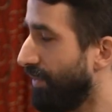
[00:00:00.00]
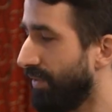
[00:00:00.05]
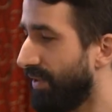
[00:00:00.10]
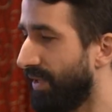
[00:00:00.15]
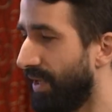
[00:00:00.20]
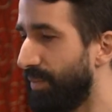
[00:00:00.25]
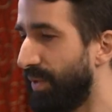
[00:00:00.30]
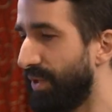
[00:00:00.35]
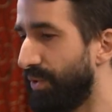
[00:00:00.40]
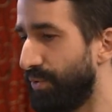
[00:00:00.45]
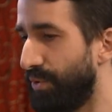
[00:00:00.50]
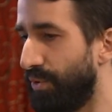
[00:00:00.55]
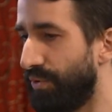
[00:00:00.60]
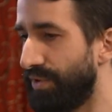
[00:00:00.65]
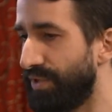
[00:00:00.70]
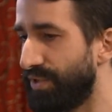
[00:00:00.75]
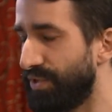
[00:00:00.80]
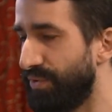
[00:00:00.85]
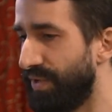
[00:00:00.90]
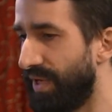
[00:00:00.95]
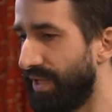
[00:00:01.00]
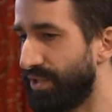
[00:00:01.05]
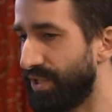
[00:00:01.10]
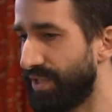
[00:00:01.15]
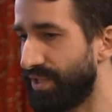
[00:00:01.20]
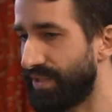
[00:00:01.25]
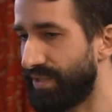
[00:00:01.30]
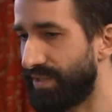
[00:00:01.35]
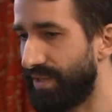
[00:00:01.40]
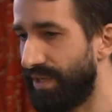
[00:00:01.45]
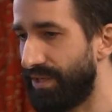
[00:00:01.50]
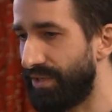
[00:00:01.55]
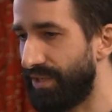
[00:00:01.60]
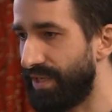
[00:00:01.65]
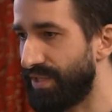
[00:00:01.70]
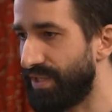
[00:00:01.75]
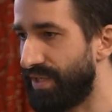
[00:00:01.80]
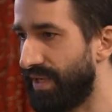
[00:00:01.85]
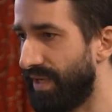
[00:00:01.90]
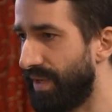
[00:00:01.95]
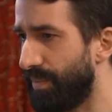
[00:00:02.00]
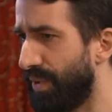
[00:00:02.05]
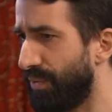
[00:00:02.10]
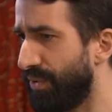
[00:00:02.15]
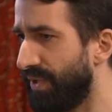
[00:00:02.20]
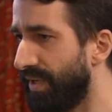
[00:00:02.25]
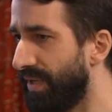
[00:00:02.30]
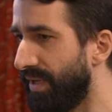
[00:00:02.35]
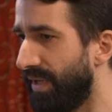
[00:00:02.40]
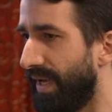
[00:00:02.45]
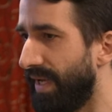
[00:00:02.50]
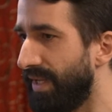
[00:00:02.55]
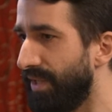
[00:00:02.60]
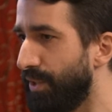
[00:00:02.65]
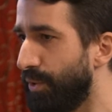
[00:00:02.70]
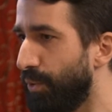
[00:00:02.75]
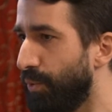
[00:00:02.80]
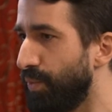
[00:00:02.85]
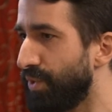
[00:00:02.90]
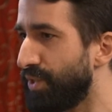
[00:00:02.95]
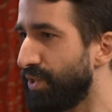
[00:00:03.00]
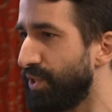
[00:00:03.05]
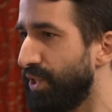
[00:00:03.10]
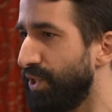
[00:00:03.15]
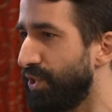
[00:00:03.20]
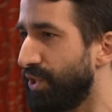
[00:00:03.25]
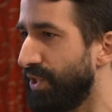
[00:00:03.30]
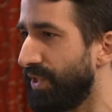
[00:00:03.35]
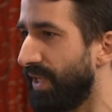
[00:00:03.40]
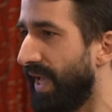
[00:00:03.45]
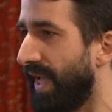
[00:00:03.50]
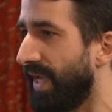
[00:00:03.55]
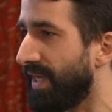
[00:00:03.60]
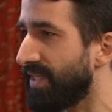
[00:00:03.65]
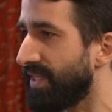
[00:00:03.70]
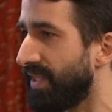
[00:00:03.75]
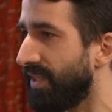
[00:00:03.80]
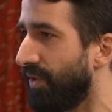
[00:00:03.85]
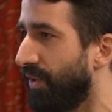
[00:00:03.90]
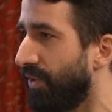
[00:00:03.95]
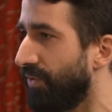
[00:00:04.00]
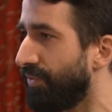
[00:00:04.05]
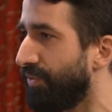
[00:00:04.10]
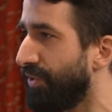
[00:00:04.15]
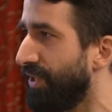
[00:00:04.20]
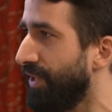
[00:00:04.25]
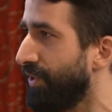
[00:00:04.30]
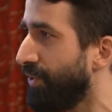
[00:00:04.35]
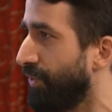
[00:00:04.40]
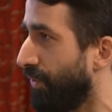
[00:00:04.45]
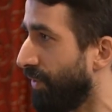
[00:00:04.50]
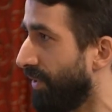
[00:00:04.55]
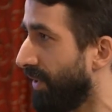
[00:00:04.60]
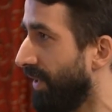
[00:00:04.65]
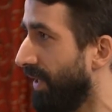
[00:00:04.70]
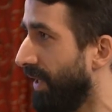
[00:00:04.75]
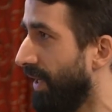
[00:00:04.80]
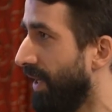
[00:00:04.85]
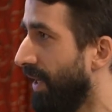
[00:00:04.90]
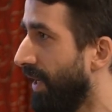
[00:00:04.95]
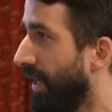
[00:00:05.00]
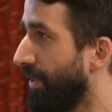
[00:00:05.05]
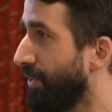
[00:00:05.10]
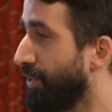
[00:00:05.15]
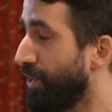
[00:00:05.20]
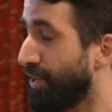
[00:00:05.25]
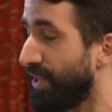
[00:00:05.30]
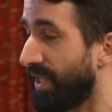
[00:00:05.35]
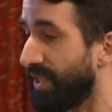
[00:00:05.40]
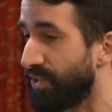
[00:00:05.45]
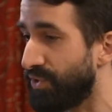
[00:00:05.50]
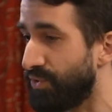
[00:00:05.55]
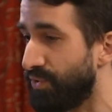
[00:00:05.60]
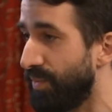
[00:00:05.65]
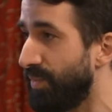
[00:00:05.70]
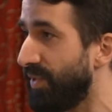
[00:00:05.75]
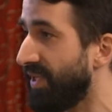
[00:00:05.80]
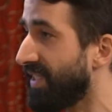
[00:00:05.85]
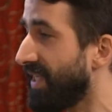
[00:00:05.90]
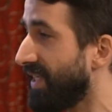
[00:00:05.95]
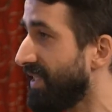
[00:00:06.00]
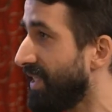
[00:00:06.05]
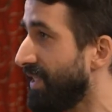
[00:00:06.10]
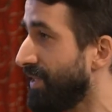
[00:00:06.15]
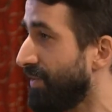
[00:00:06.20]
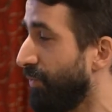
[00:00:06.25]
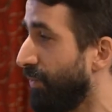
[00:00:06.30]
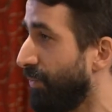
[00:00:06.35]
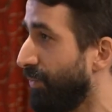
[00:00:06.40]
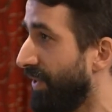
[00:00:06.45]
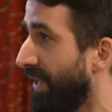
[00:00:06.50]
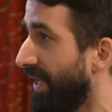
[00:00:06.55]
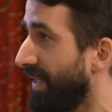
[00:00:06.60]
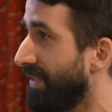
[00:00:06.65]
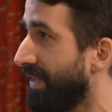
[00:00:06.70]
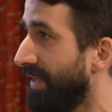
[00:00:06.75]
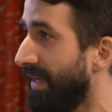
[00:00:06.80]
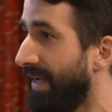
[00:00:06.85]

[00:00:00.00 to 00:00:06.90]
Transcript: coming to your story, I just learned yesterday about a lady who's teaching Excel on TikTok, and she's extremely successful with that.